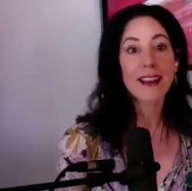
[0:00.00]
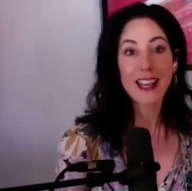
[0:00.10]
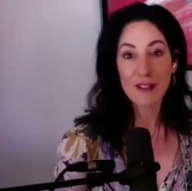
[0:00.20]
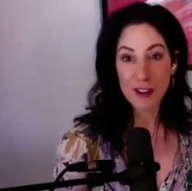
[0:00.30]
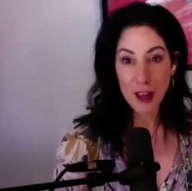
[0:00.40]

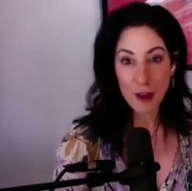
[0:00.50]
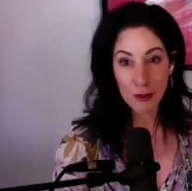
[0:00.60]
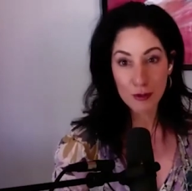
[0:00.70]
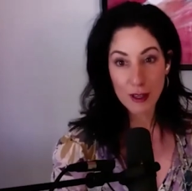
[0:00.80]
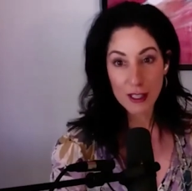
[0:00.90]
even
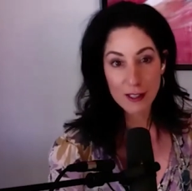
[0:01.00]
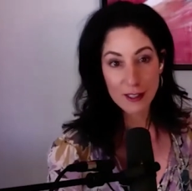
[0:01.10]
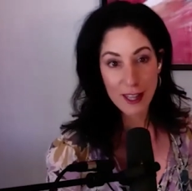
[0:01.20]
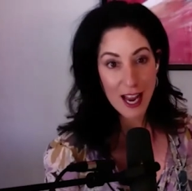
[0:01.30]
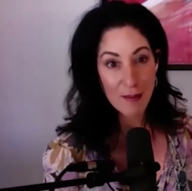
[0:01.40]
though the,
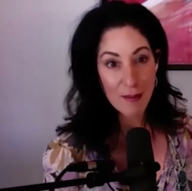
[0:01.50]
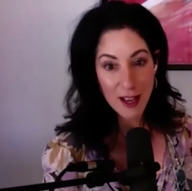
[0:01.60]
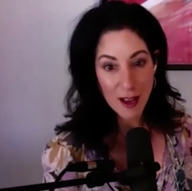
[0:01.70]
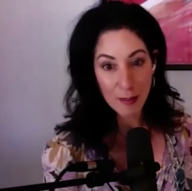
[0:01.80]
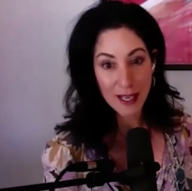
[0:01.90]
the name of
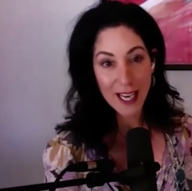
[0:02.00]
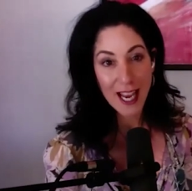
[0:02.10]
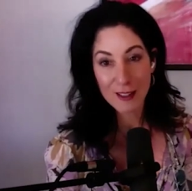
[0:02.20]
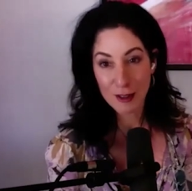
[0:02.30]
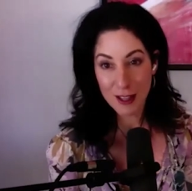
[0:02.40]
the company
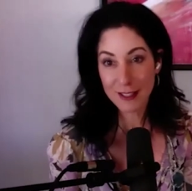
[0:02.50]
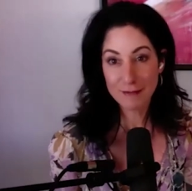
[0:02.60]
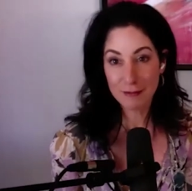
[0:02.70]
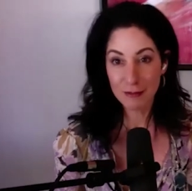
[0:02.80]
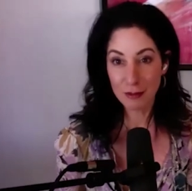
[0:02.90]
has the
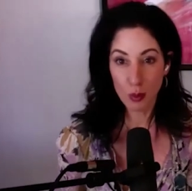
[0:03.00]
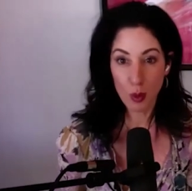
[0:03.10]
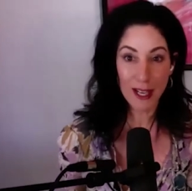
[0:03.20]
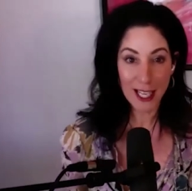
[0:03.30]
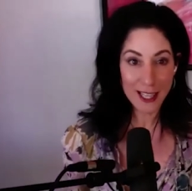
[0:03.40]

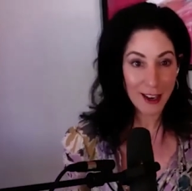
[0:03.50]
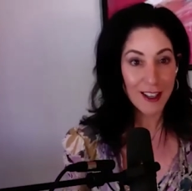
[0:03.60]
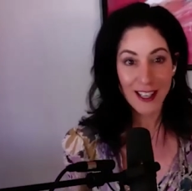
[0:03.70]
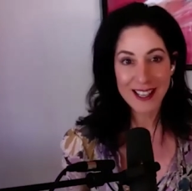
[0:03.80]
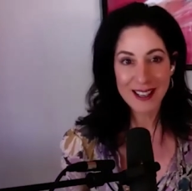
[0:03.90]
woman in
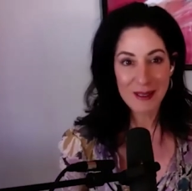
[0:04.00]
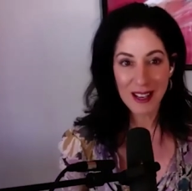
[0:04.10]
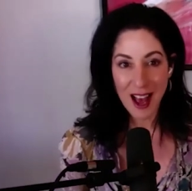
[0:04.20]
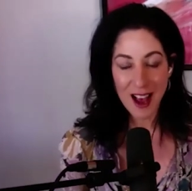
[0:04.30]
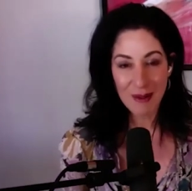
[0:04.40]
there.
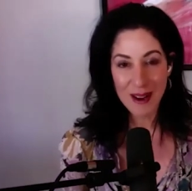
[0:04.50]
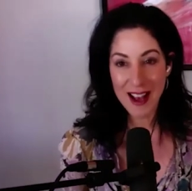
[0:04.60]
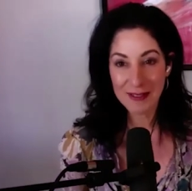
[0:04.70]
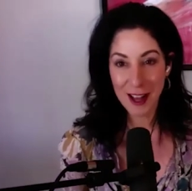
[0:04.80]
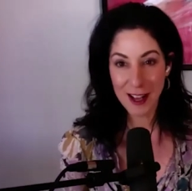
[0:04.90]
Uh, we
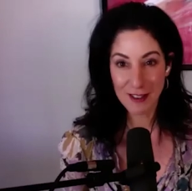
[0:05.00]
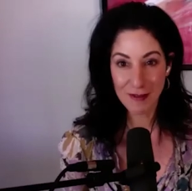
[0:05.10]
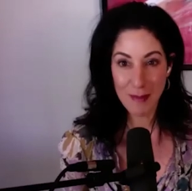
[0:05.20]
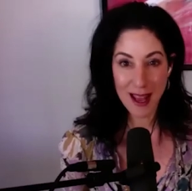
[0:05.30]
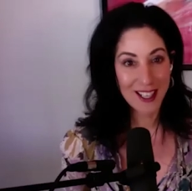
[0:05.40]
have lots
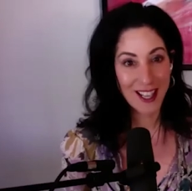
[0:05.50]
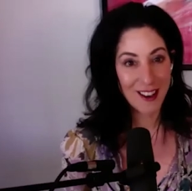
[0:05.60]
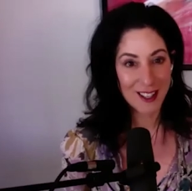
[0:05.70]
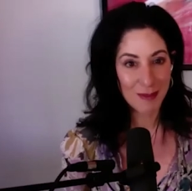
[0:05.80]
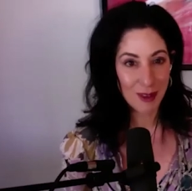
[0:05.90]
of men in
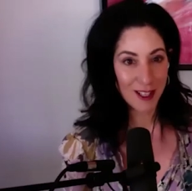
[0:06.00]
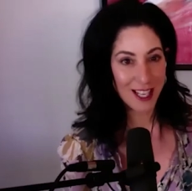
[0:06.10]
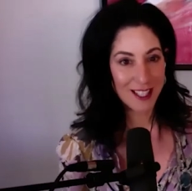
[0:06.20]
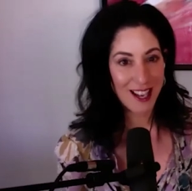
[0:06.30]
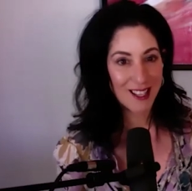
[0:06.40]
our
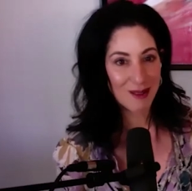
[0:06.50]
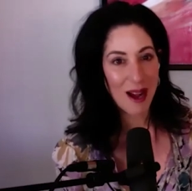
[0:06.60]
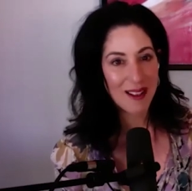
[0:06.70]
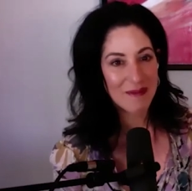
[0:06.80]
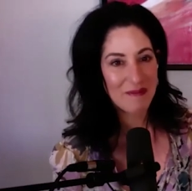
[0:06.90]
community as
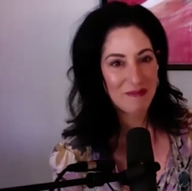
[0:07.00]
well.